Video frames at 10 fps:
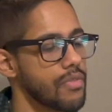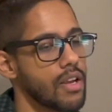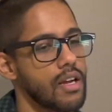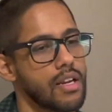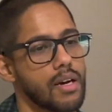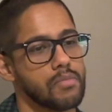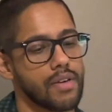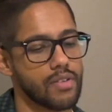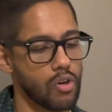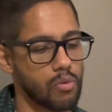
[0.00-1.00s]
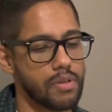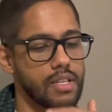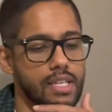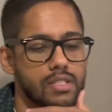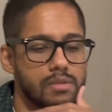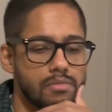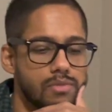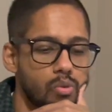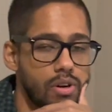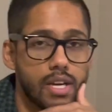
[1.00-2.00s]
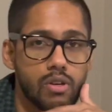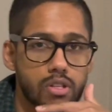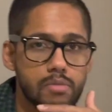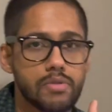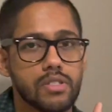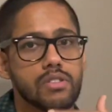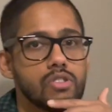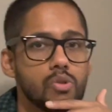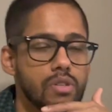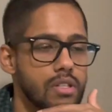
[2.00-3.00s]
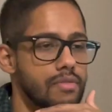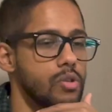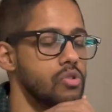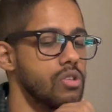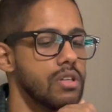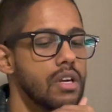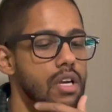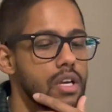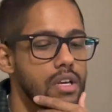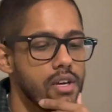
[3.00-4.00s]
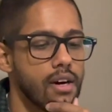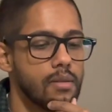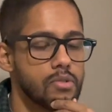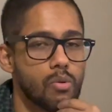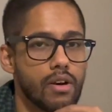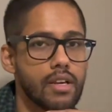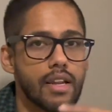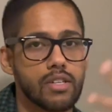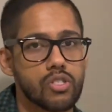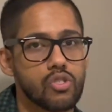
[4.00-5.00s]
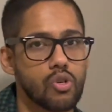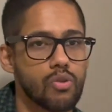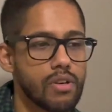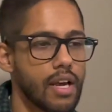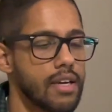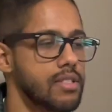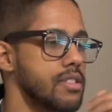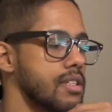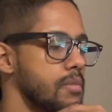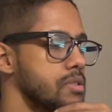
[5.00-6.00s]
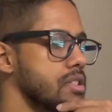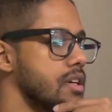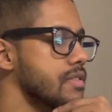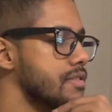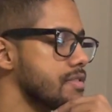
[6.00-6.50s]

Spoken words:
And I'm definitely hoping to get some workout clips soon in the future to where I can actually show you guys this type of stuff.